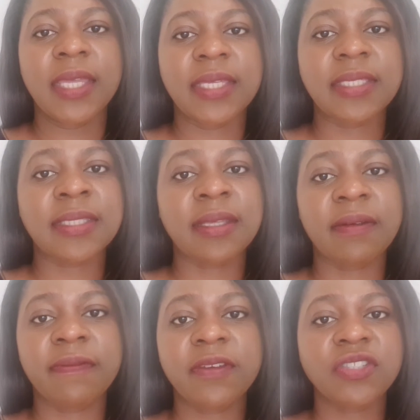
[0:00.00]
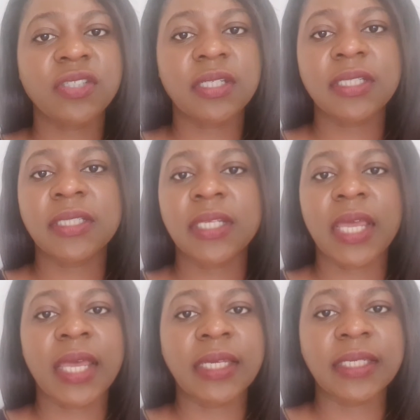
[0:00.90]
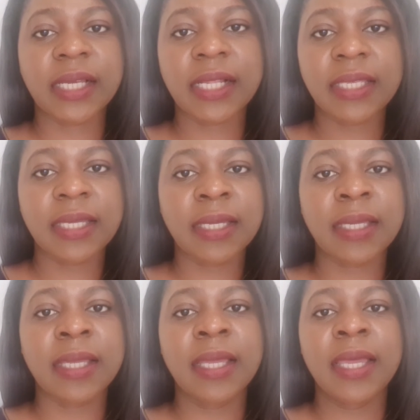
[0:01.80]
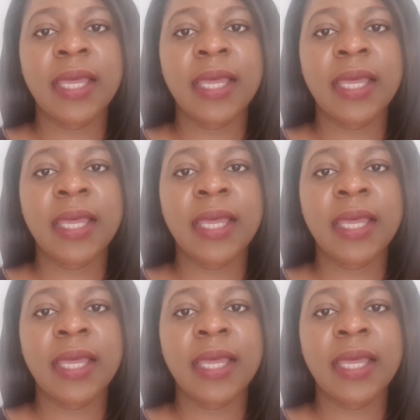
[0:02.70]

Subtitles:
is efficient and clear.